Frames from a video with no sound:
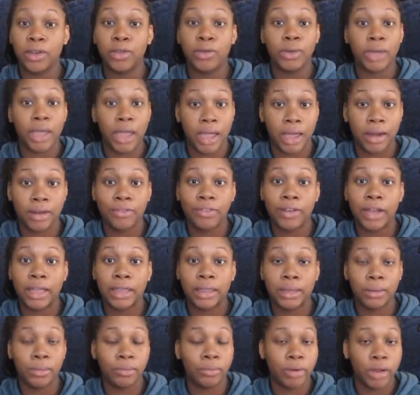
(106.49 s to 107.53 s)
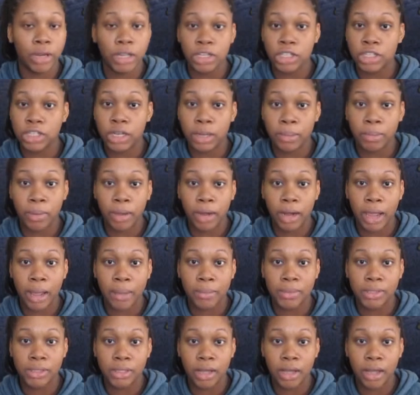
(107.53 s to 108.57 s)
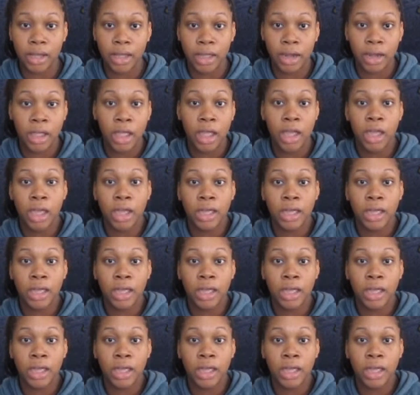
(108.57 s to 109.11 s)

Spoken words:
you can find them really cheap on Amazon.